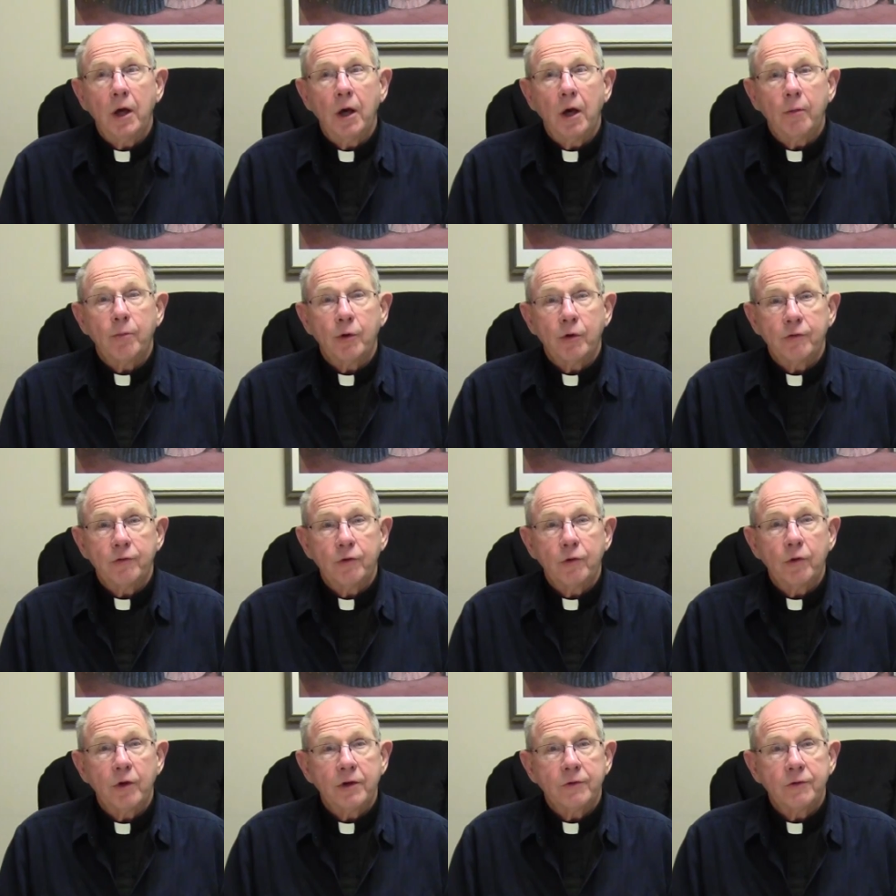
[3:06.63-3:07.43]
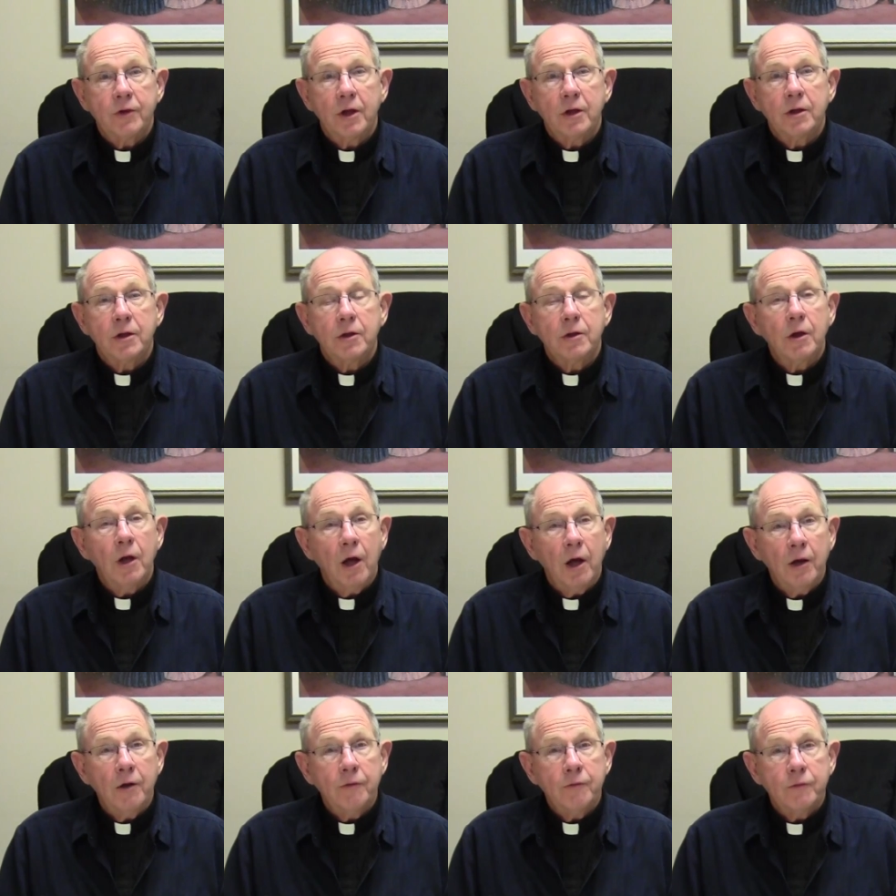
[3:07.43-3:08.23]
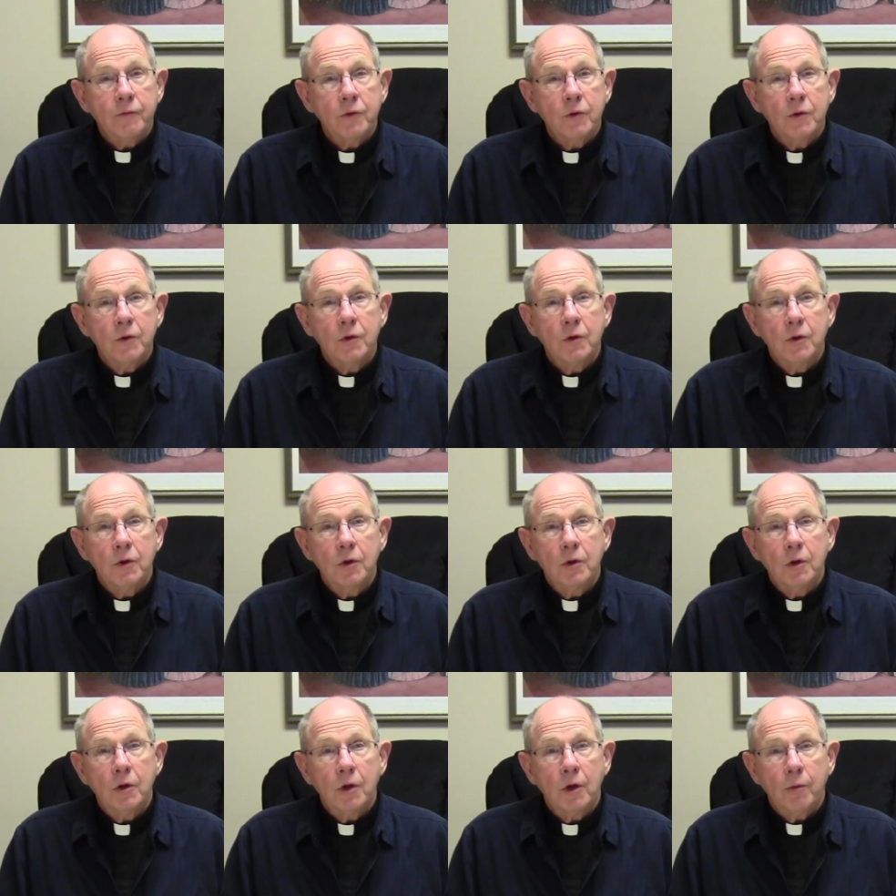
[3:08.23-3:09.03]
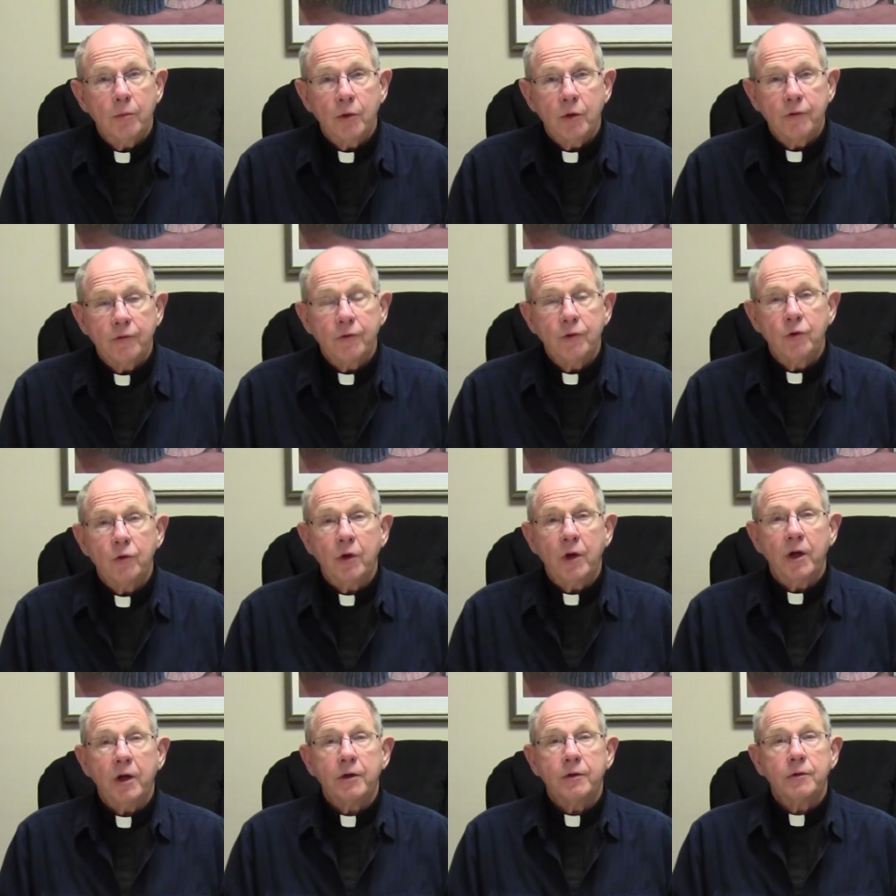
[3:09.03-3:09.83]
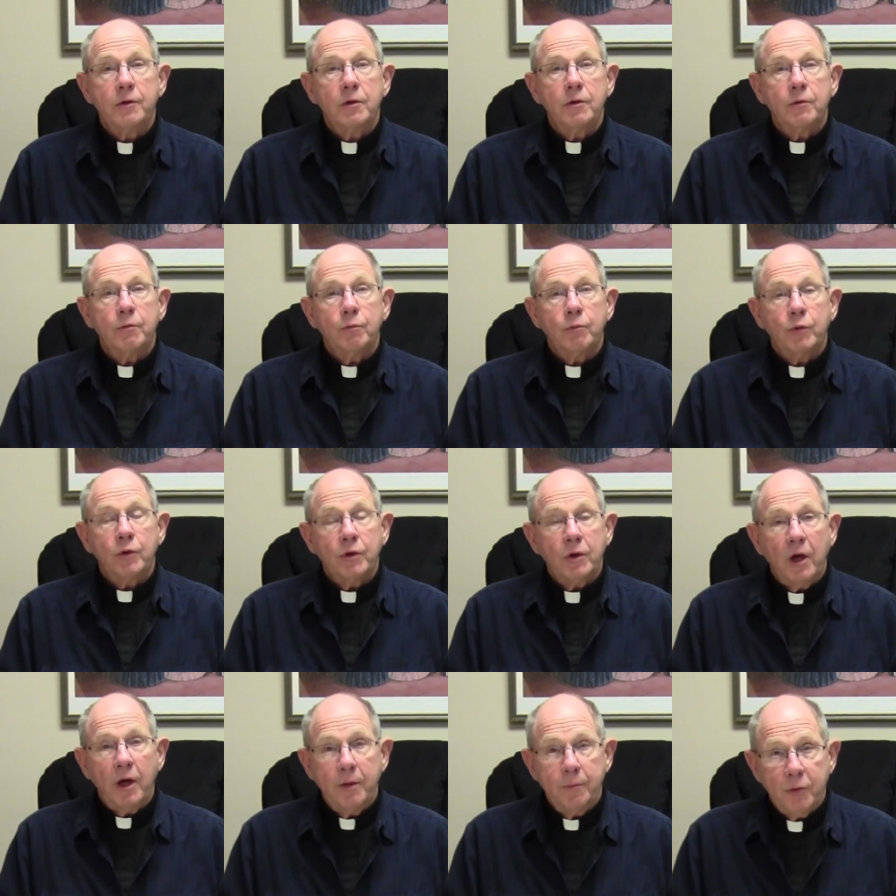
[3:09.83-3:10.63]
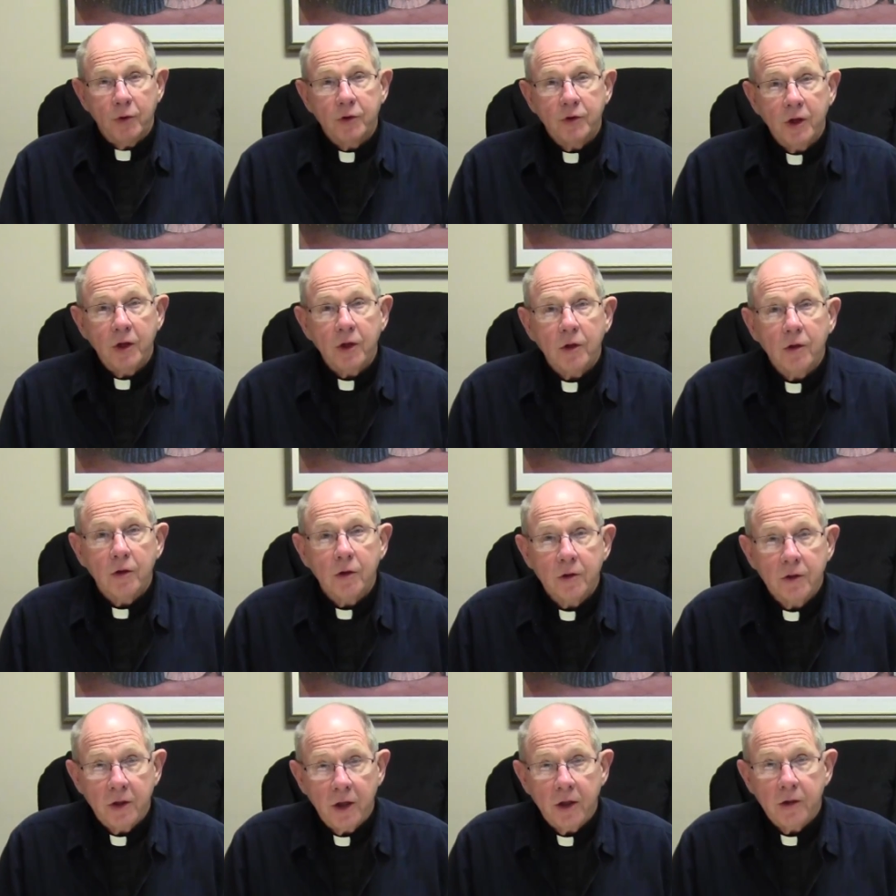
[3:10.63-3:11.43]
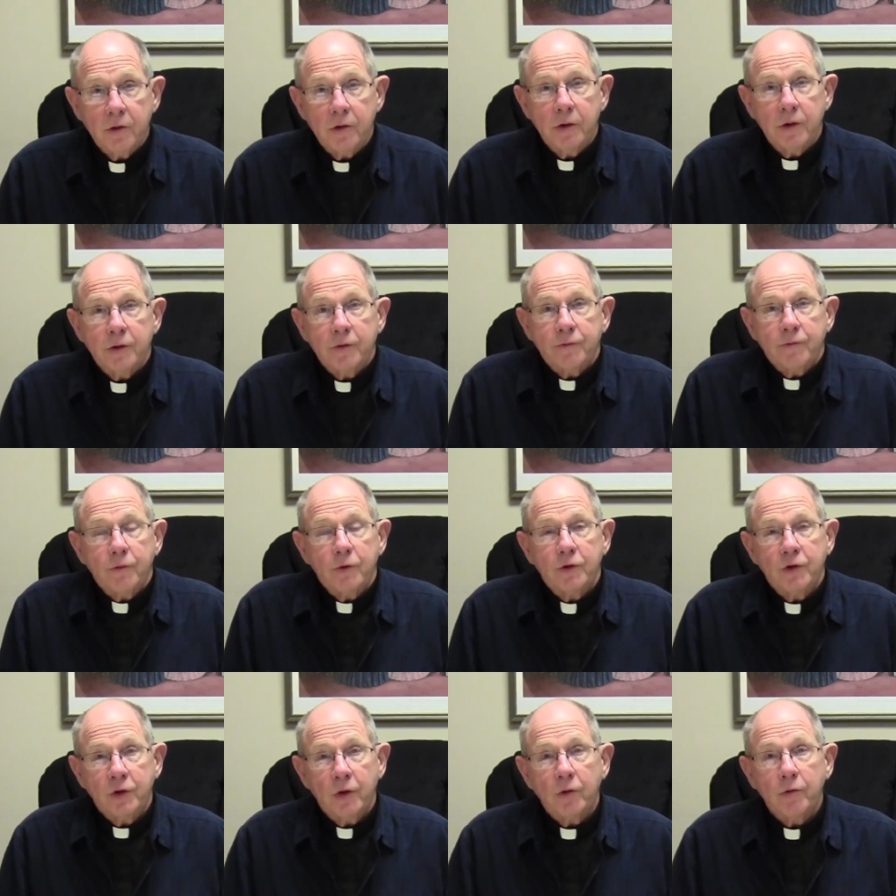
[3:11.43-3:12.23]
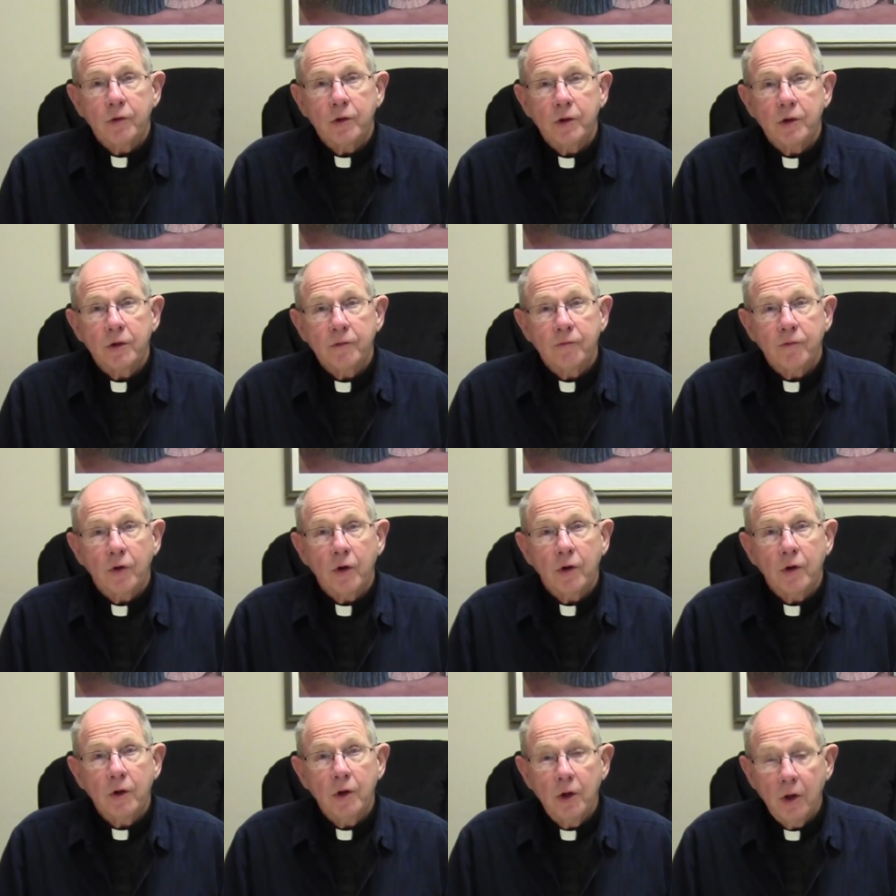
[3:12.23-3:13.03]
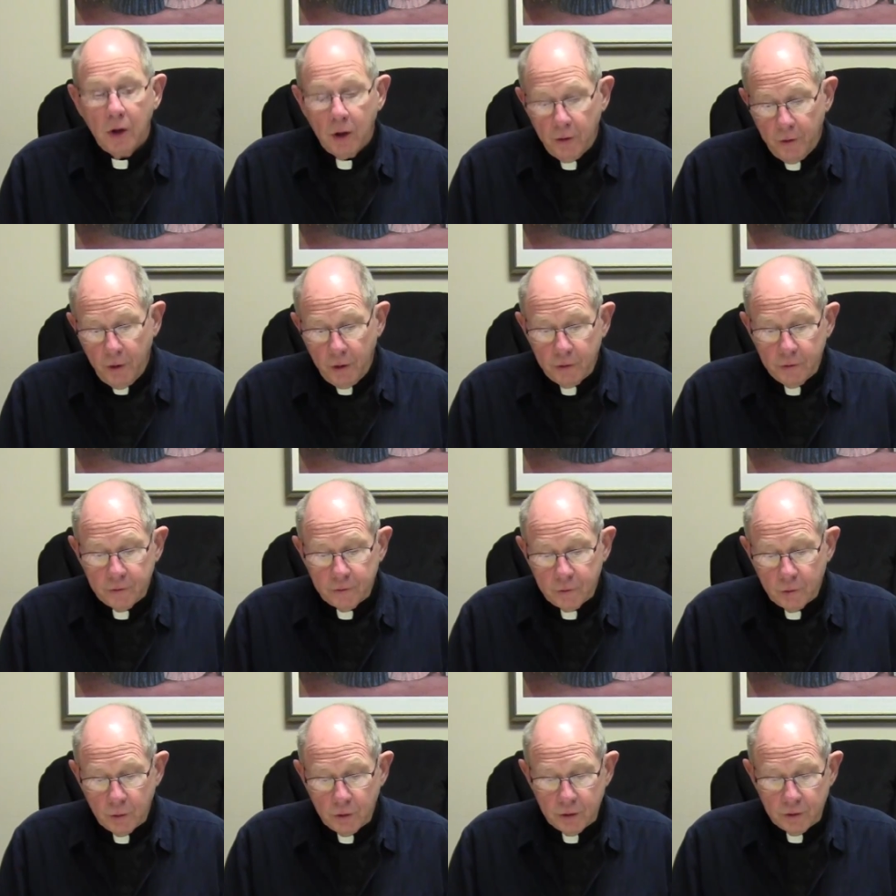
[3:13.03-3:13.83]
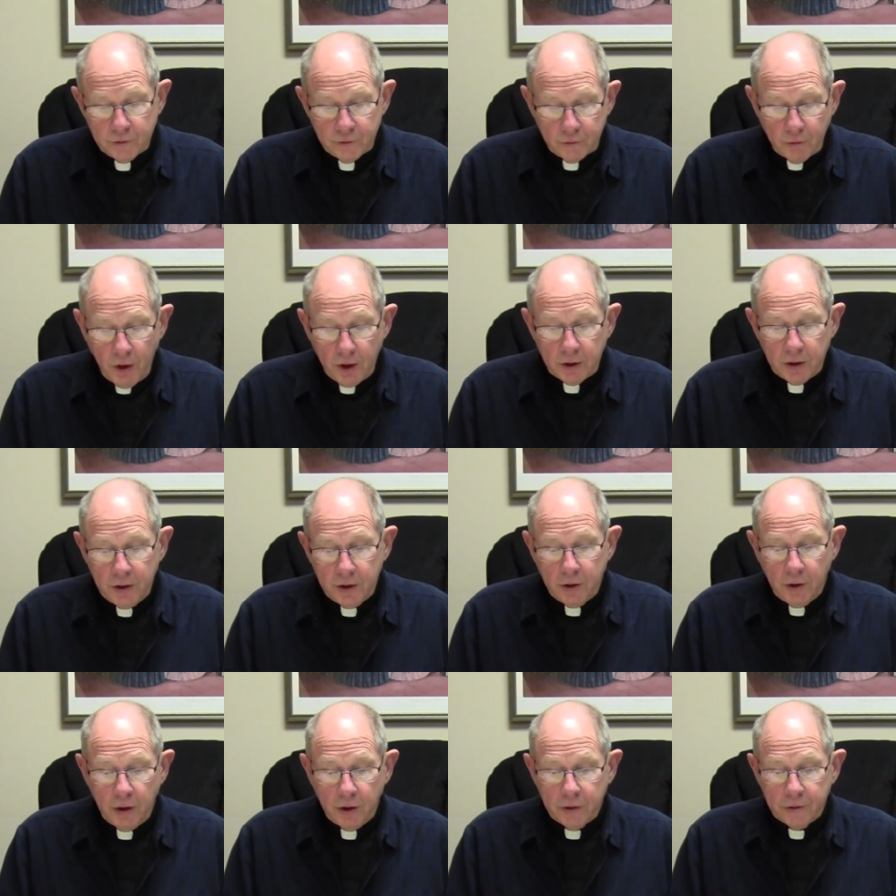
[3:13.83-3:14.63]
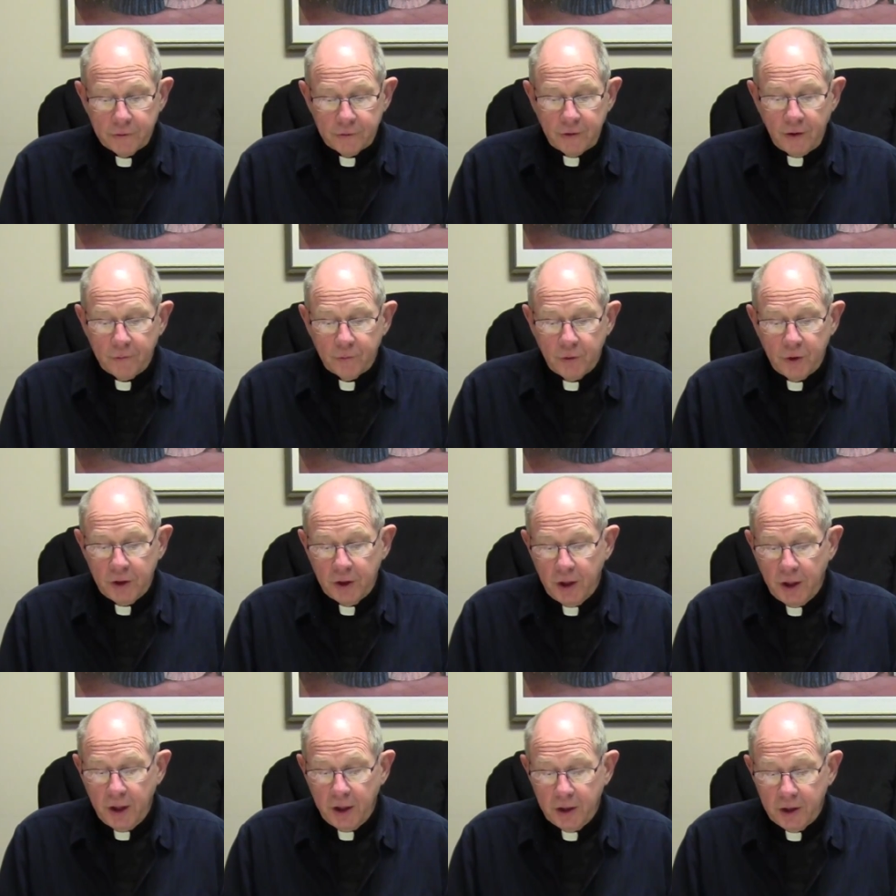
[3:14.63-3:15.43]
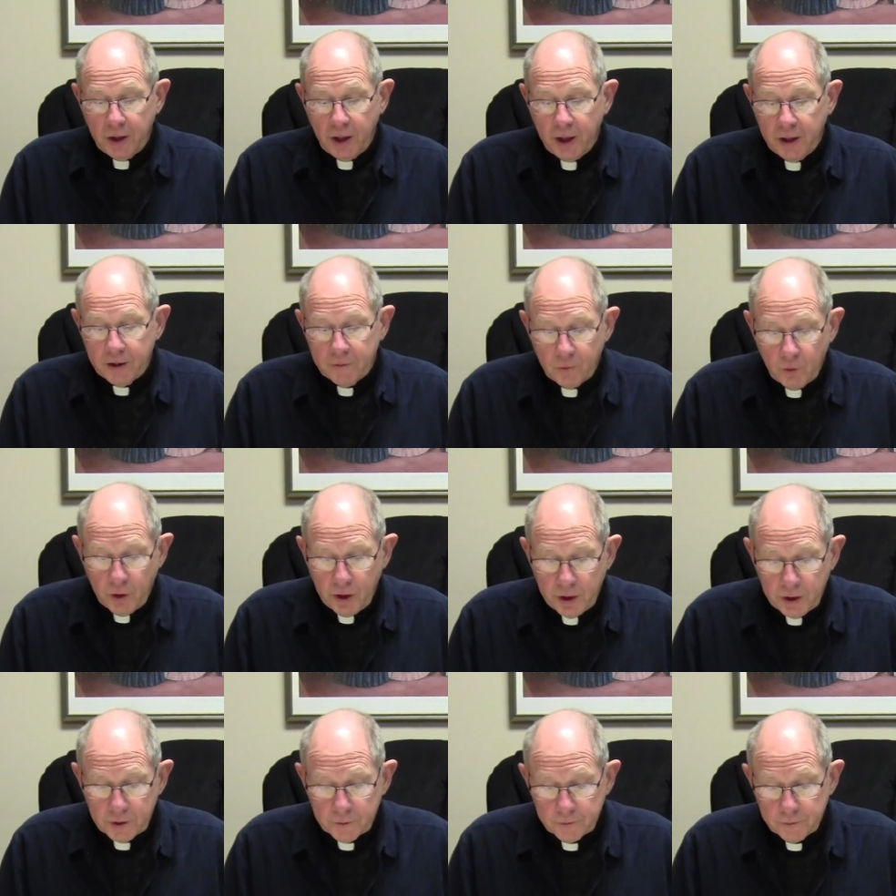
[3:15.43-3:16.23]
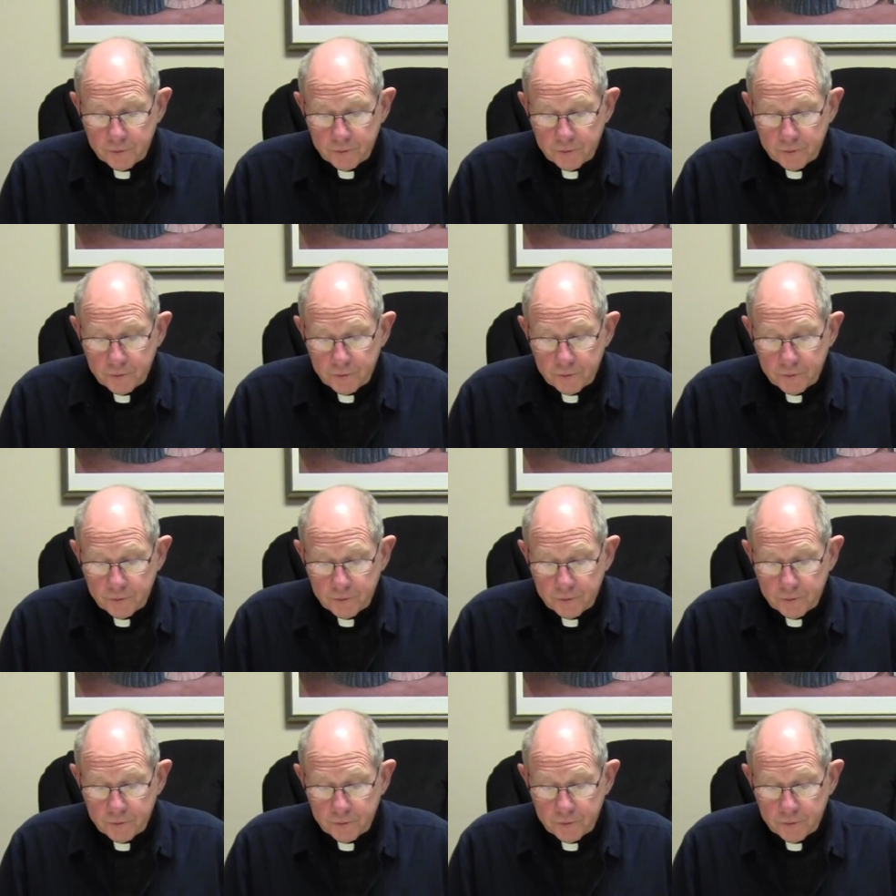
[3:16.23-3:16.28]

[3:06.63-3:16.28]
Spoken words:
a person who extended love, a person who had a particular tenderness for children and for those who were struggling or suffering in any kind of way.